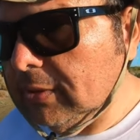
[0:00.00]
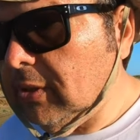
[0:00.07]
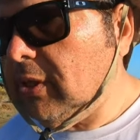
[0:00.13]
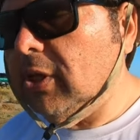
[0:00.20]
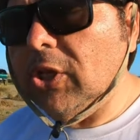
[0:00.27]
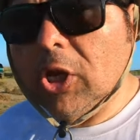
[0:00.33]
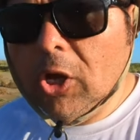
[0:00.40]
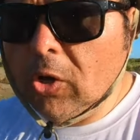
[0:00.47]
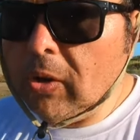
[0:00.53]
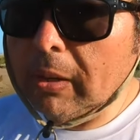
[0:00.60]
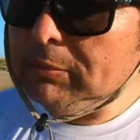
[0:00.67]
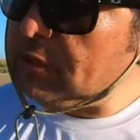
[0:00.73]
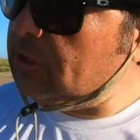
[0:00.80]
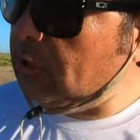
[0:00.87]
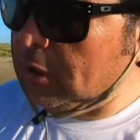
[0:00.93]
you know I'm
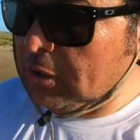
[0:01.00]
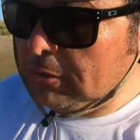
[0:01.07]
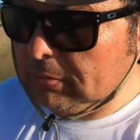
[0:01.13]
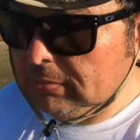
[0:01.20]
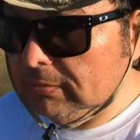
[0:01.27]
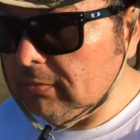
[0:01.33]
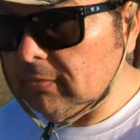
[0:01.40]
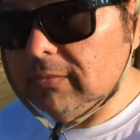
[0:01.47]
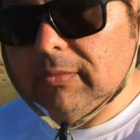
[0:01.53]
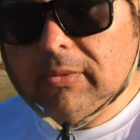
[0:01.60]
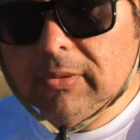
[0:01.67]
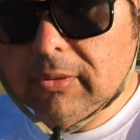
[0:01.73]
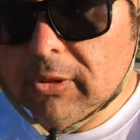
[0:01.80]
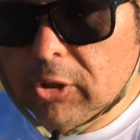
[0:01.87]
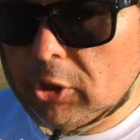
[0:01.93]
still
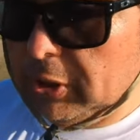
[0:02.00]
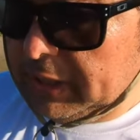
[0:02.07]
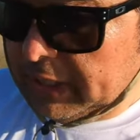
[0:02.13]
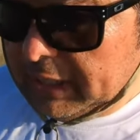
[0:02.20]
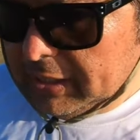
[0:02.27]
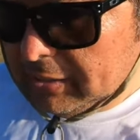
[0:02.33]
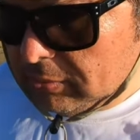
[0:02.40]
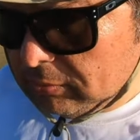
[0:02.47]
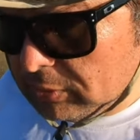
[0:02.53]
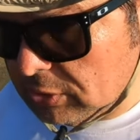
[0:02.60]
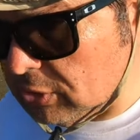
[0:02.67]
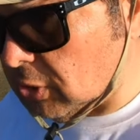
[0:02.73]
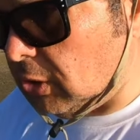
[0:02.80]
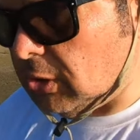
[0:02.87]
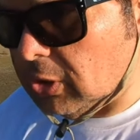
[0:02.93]
learning. We're
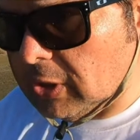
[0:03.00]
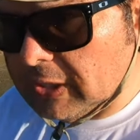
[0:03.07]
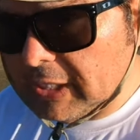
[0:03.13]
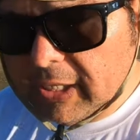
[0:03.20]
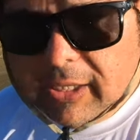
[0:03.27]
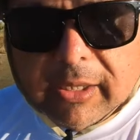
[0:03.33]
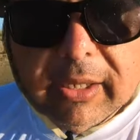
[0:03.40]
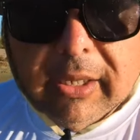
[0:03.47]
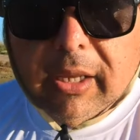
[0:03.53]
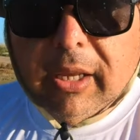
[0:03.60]
still learning.